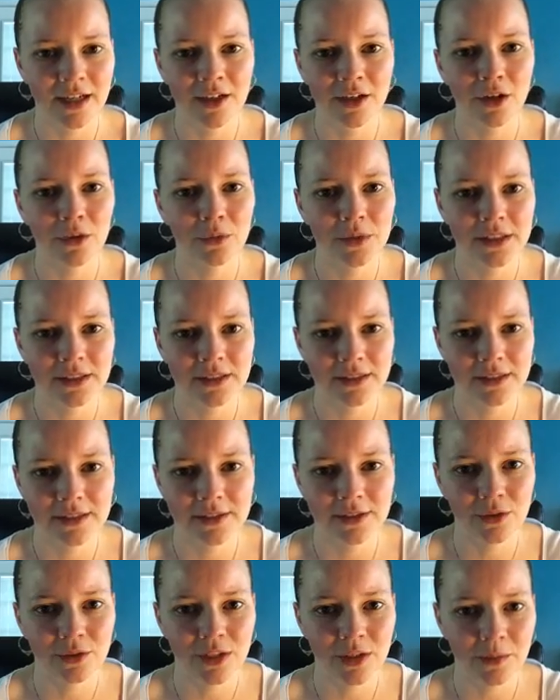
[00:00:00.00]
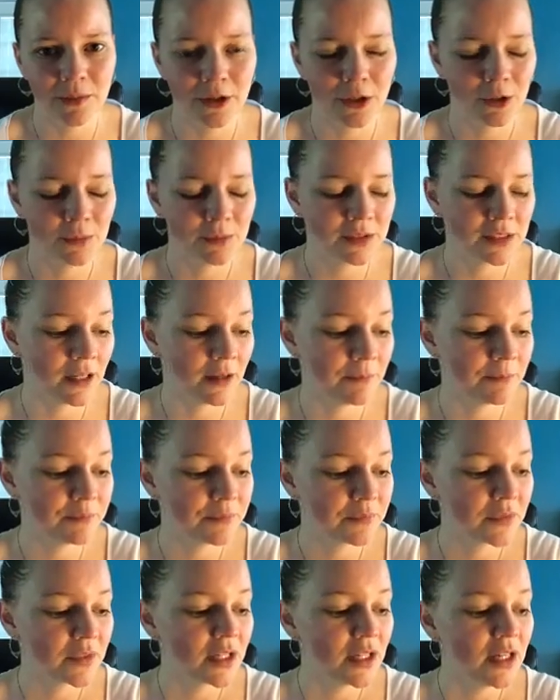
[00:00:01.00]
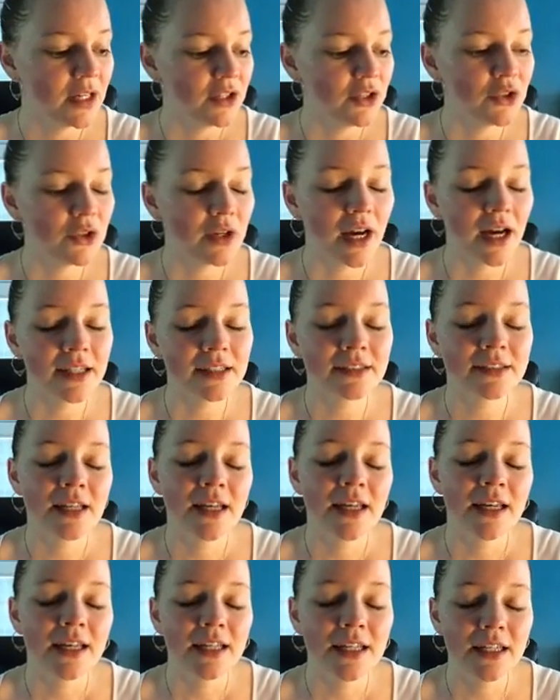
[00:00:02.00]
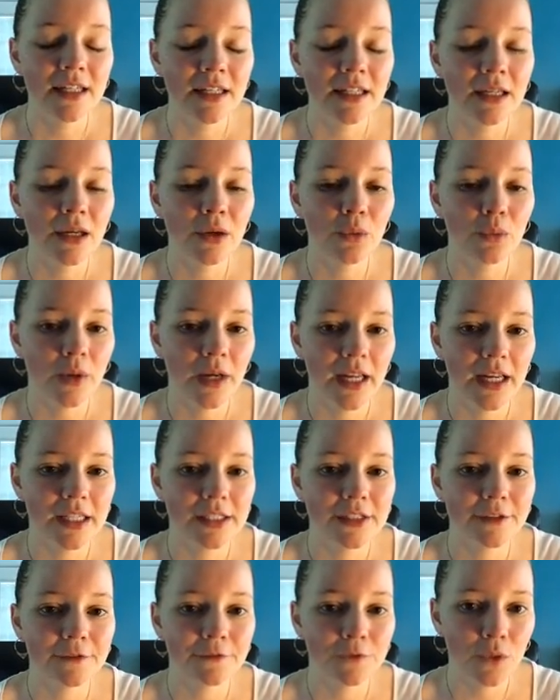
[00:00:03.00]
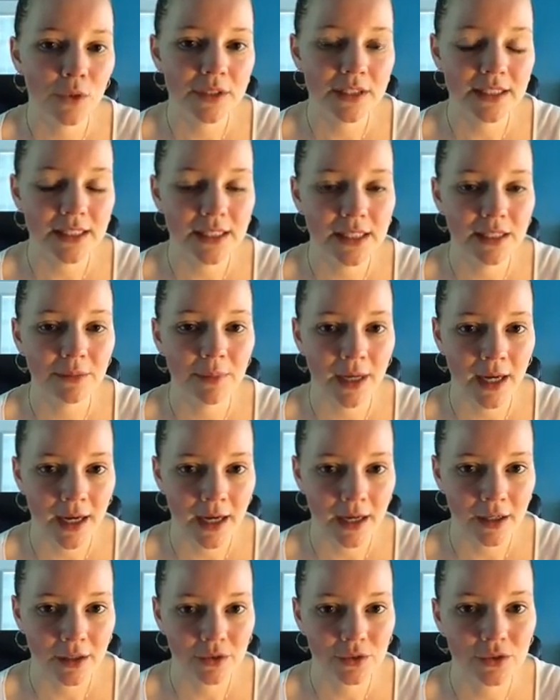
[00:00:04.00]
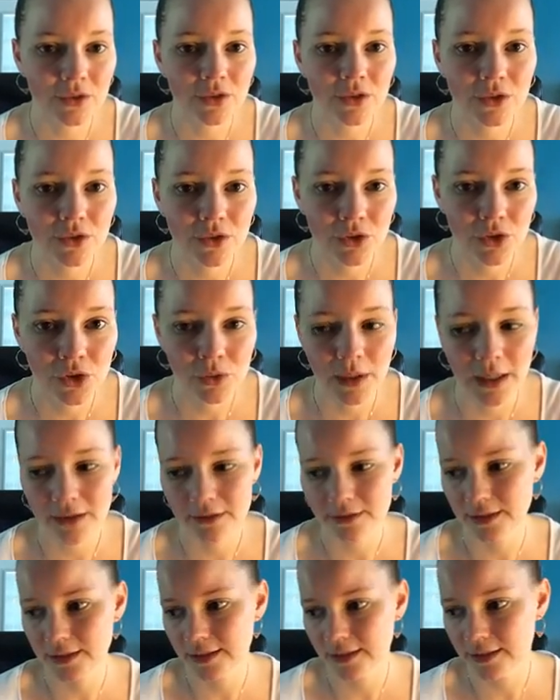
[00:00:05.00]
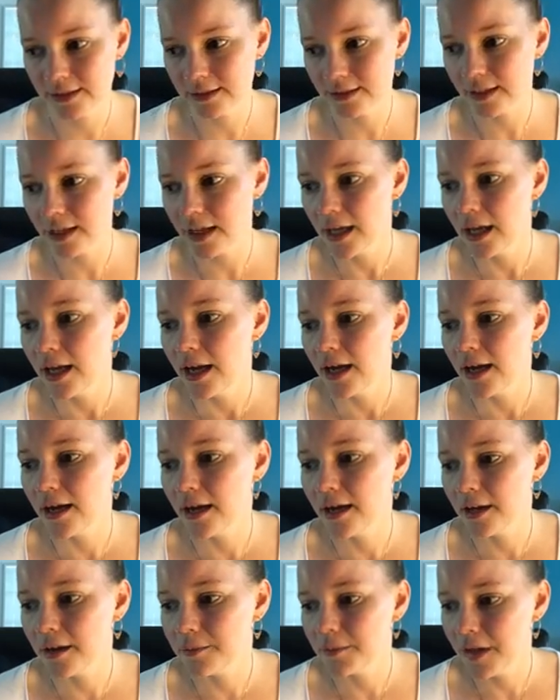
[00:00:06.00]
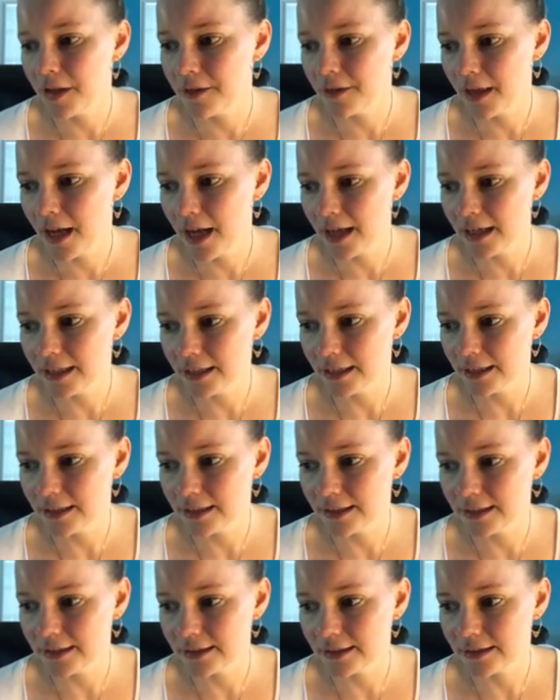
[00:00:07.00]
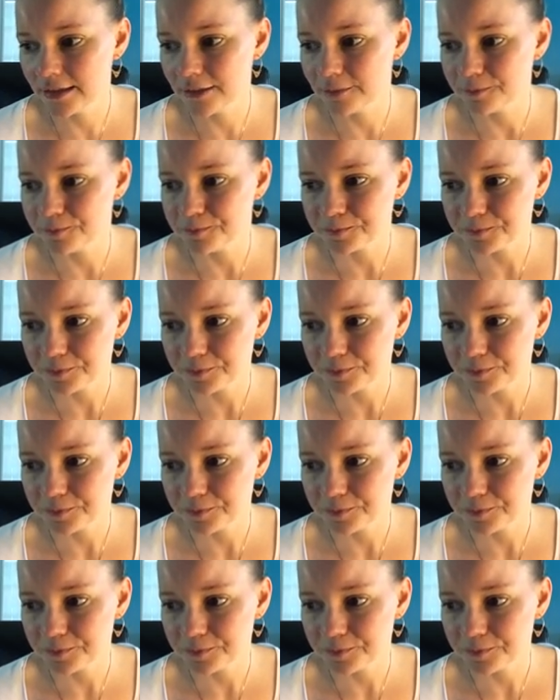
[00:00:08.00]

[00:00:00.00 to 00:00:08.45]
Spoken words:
always don't get my hopes up. You guys, he weighed 14 pounds, 2 ounces, and that is,